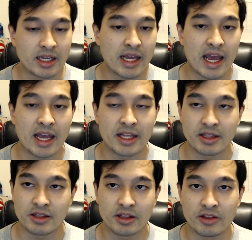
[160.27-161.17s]

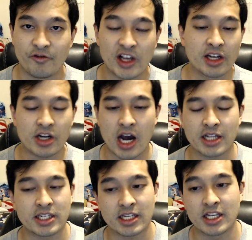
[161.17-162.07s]
and filler
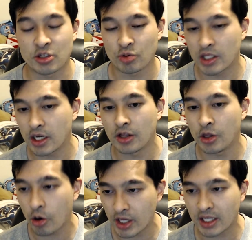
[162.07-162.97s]
content is really
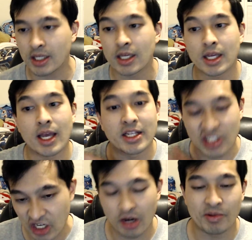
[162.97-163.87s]
annoying, it's
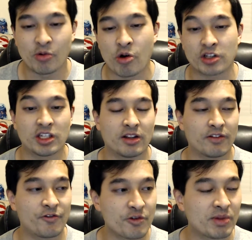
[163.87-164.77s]
gonna be worth it
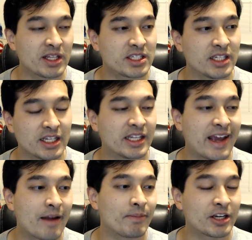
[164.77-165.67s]
for me in the
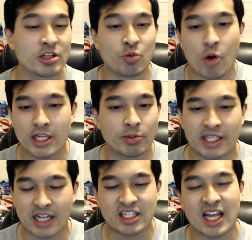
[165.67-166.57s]
end because once we
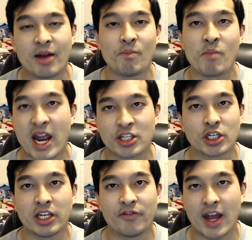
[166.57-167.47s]
get to that major
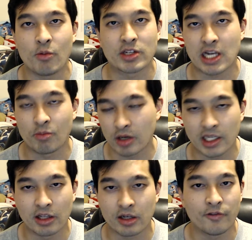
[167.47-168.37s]
event, which I'm
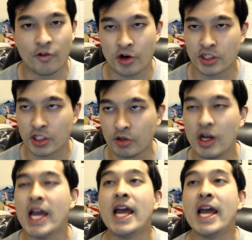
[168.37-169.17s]
really looking forward to,